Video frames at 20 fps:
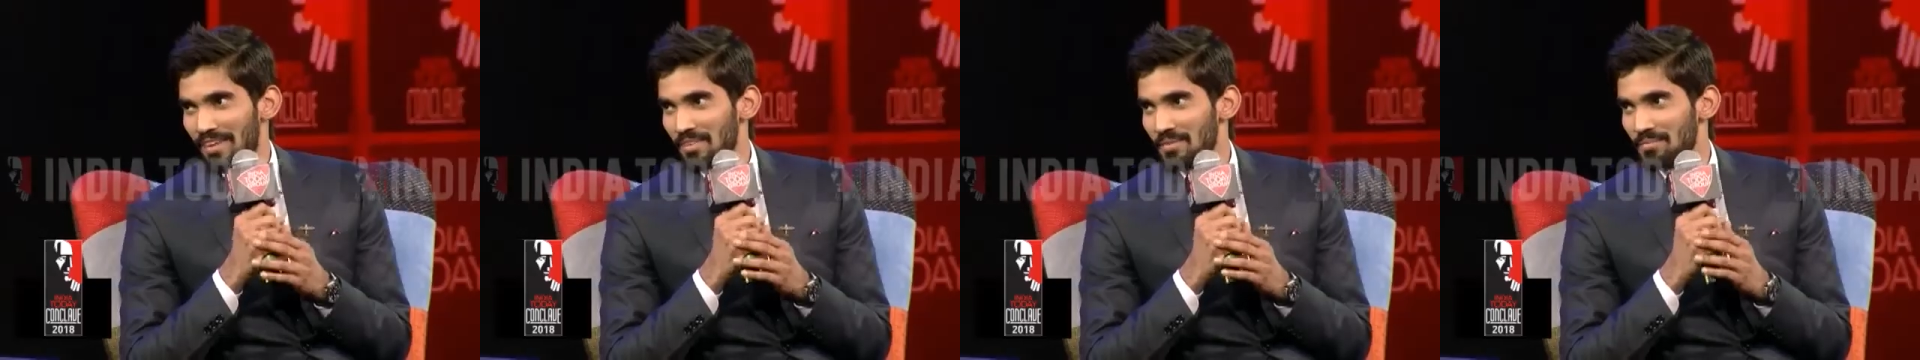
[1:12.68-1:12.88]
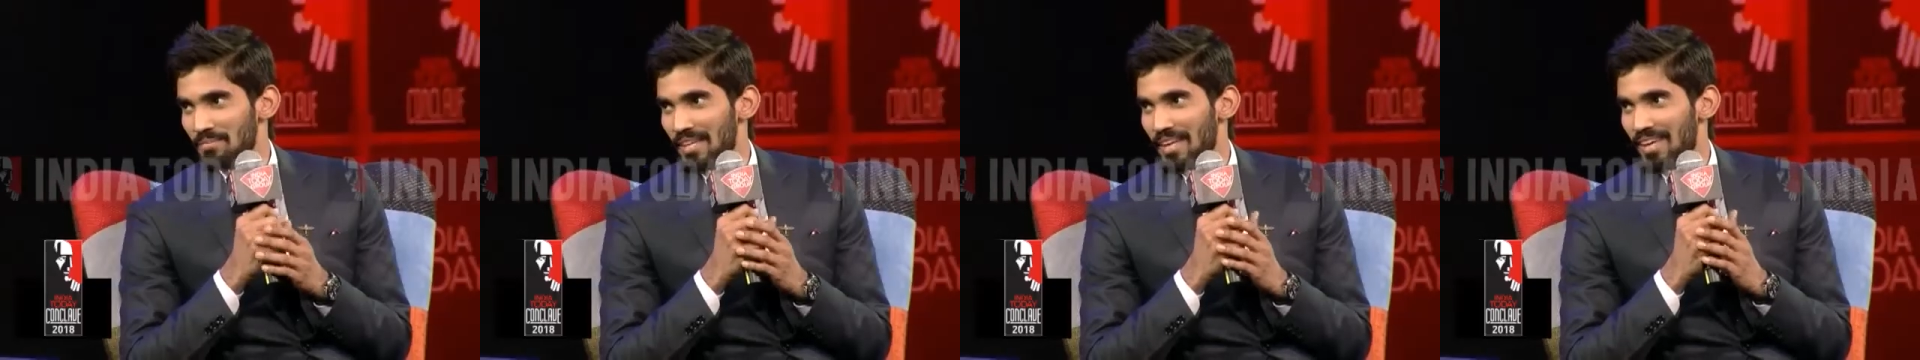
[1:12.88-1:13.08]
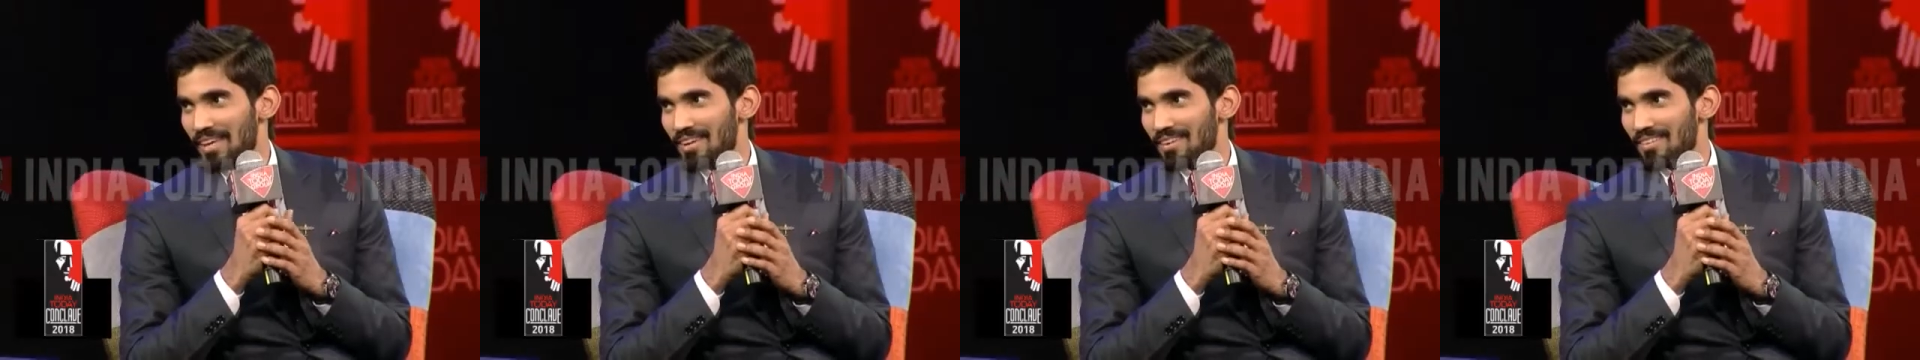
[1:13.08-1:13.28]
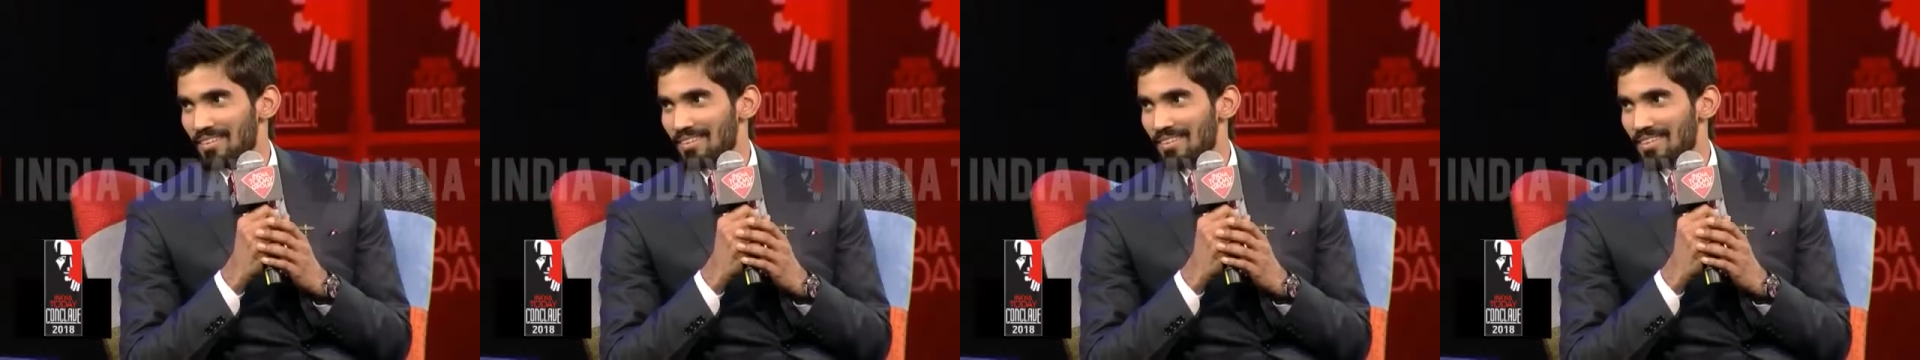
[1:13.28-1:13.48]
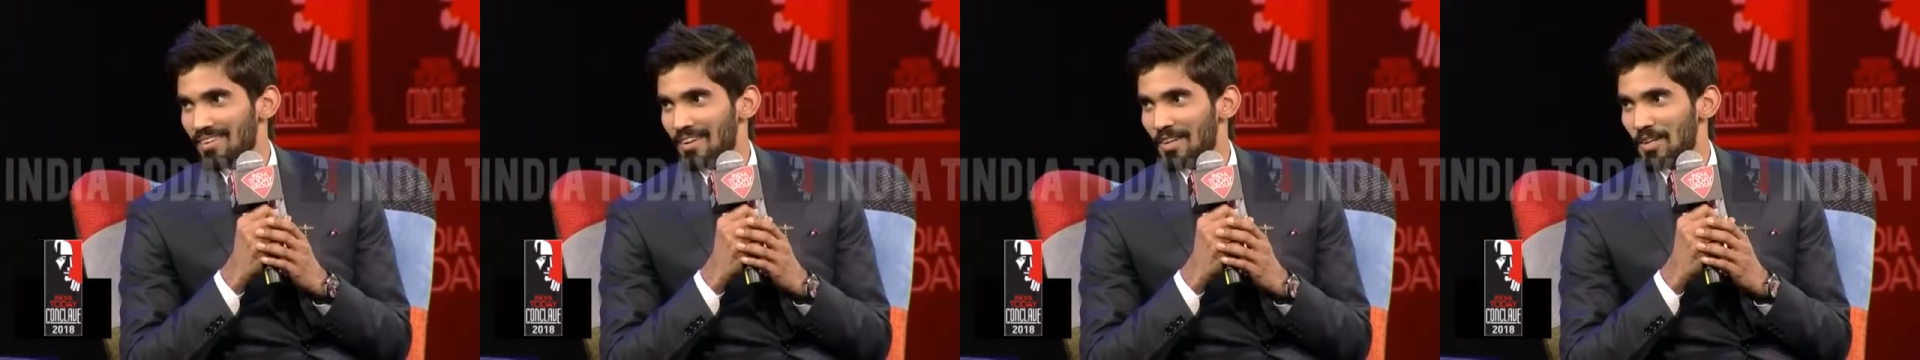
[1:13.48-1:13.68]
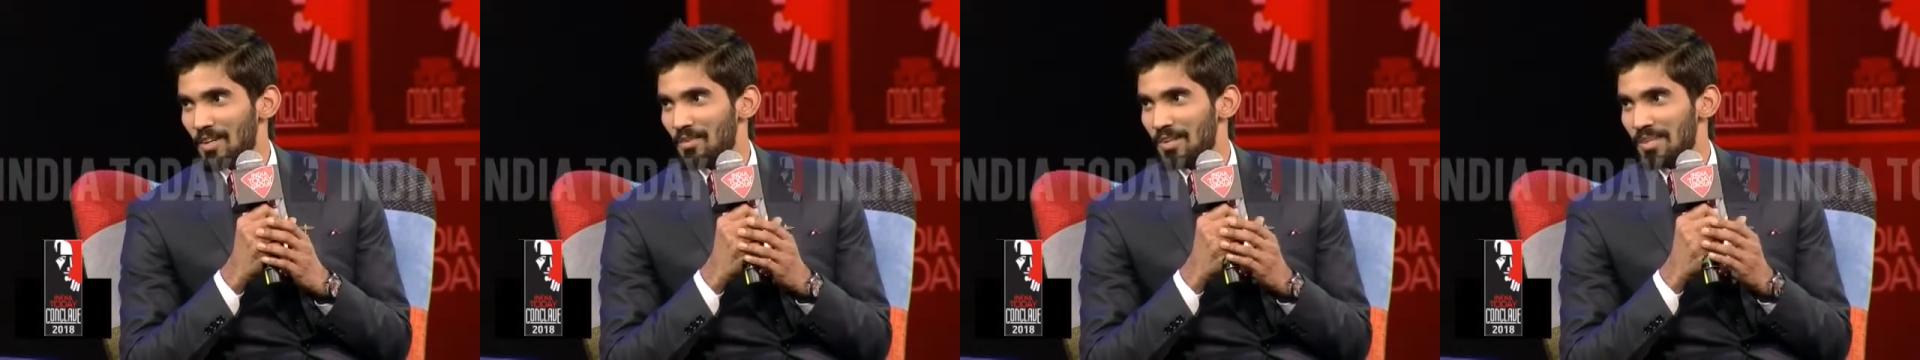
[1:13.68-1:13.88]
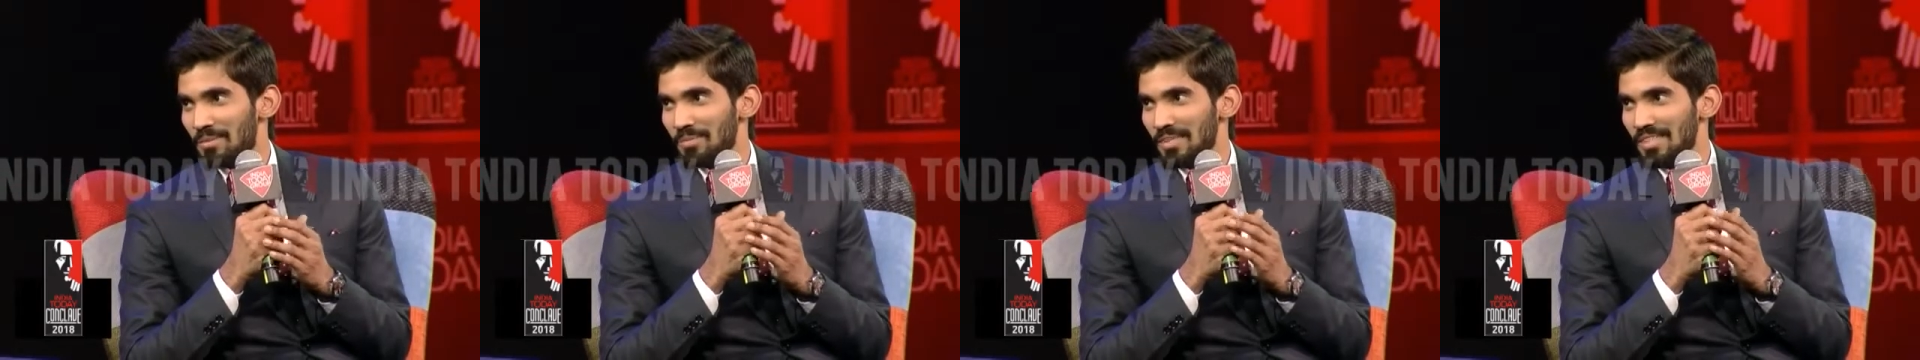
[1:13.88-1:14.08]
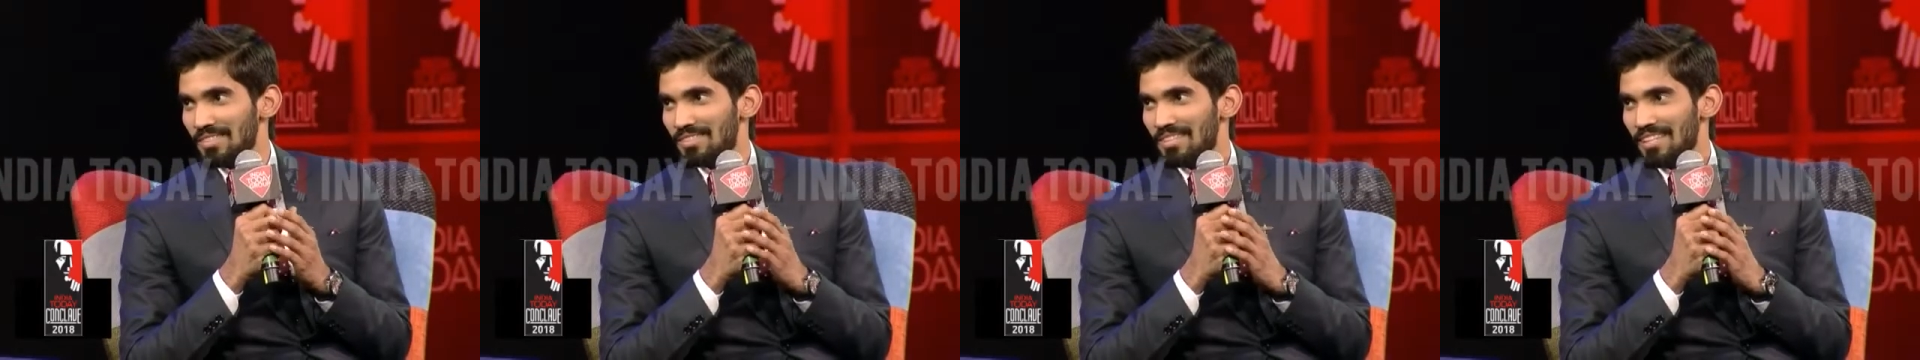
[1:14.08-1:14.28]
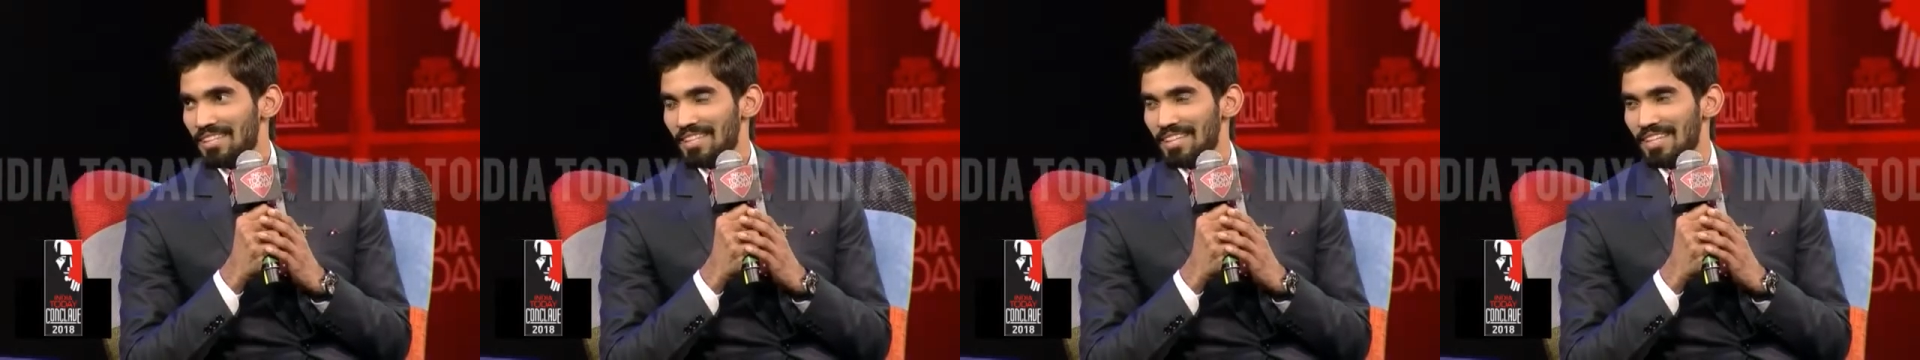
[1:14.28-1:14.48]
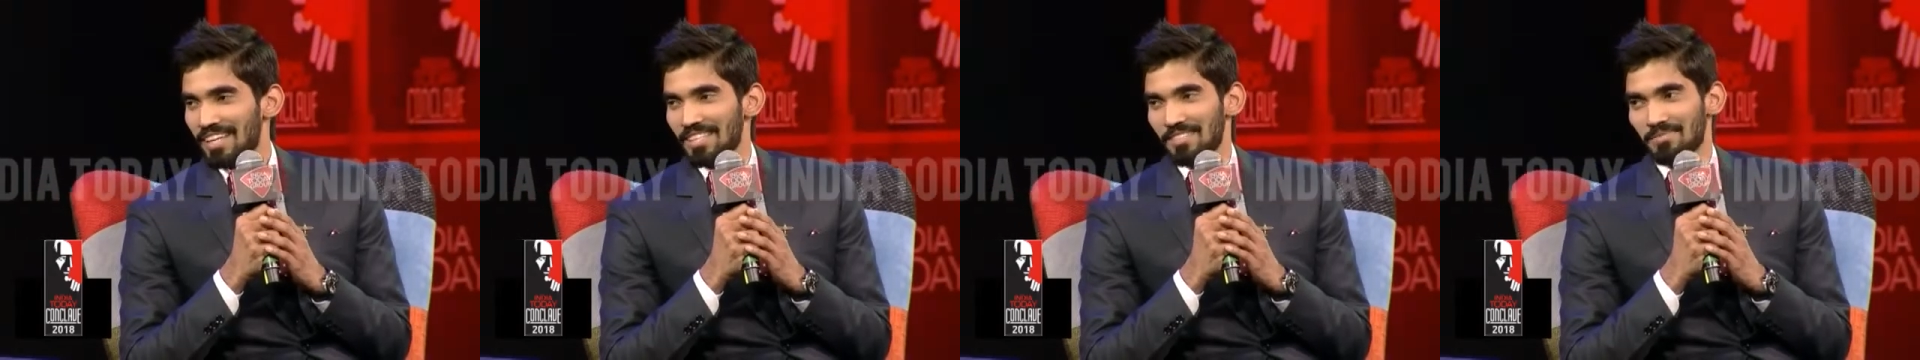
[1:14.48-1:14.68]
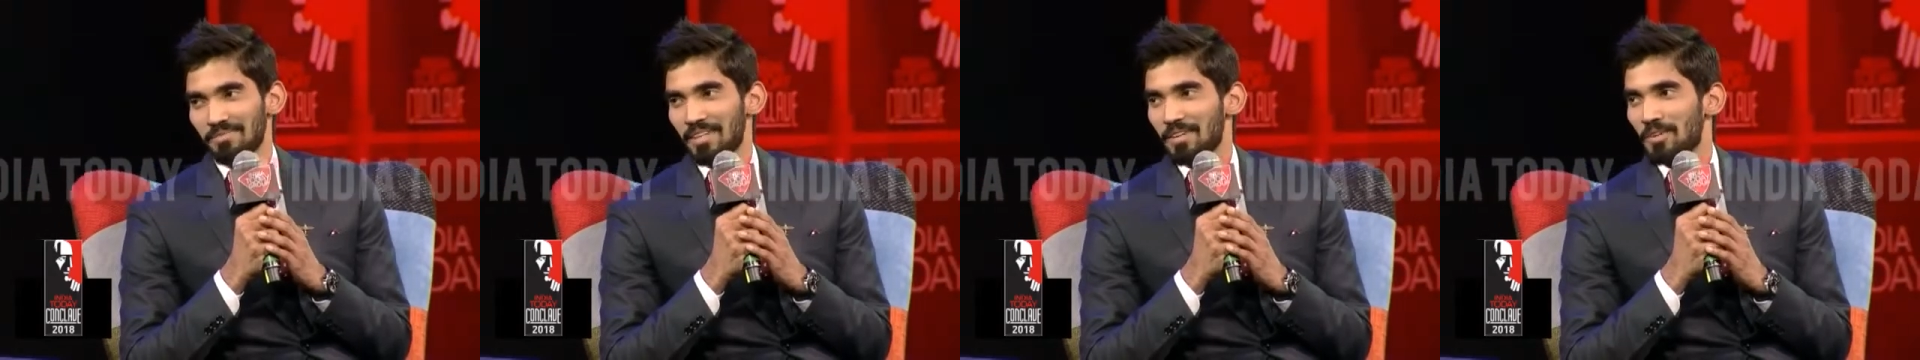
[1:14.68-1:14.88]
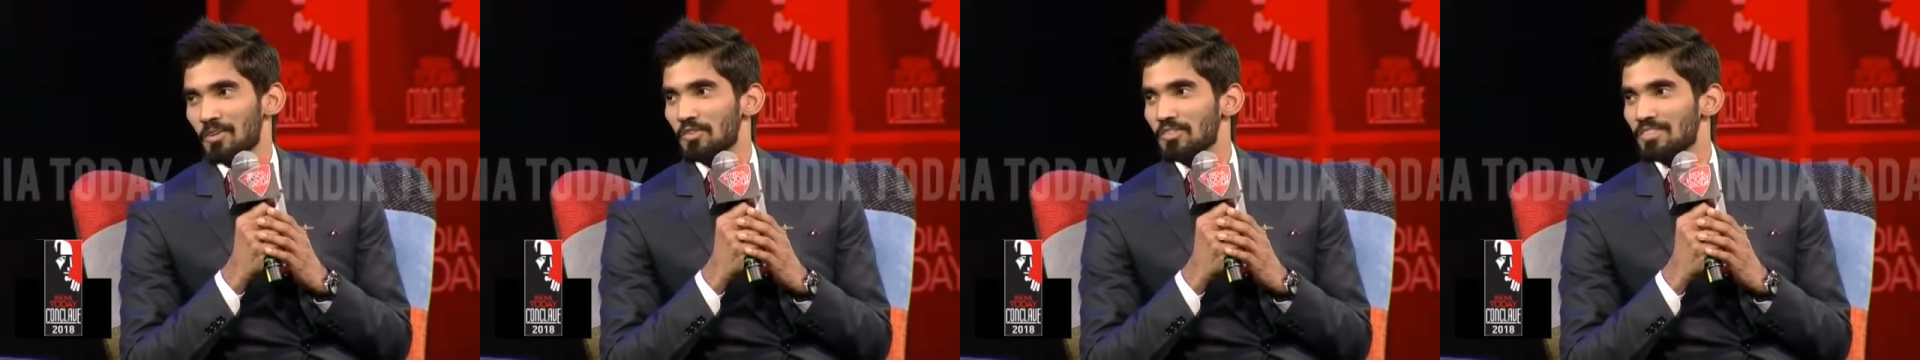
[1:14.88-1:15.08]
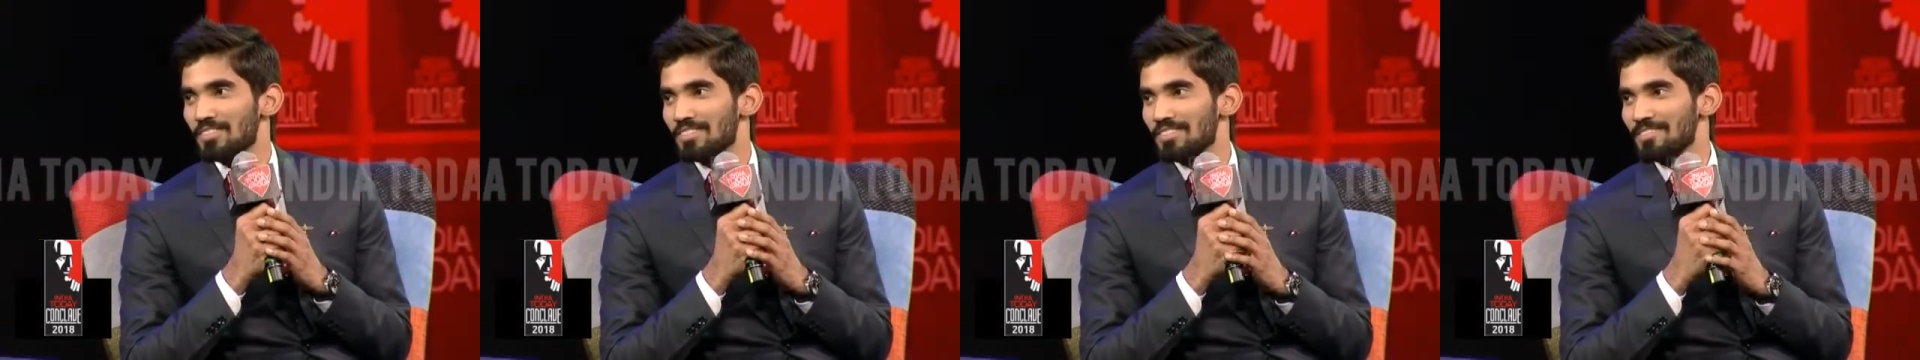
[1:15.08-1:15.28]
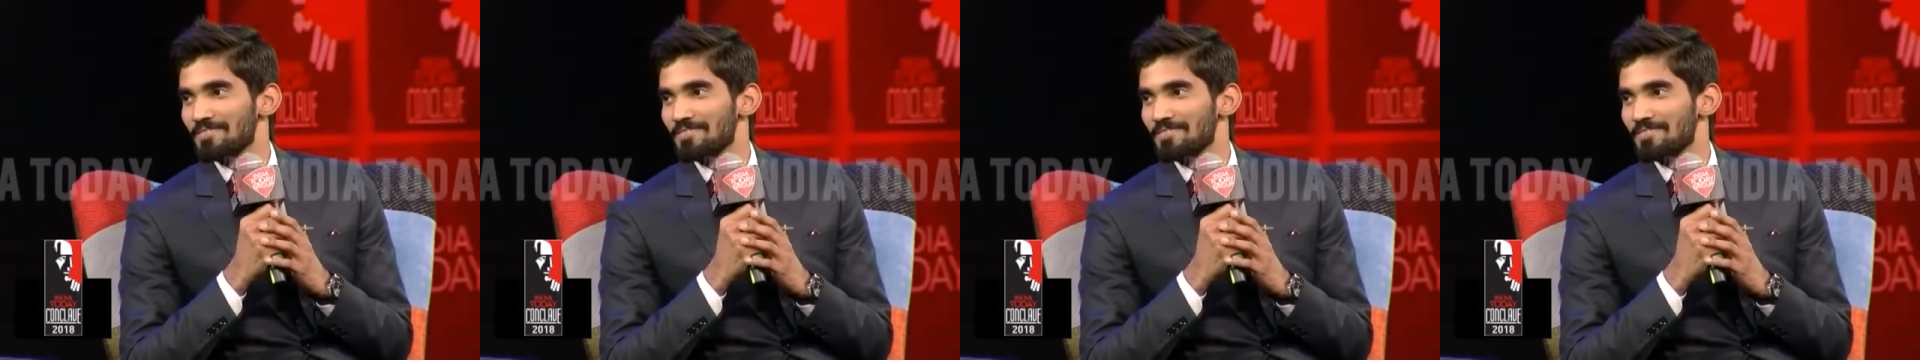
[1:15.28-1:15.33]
him there, you know, with me sitting as my coach.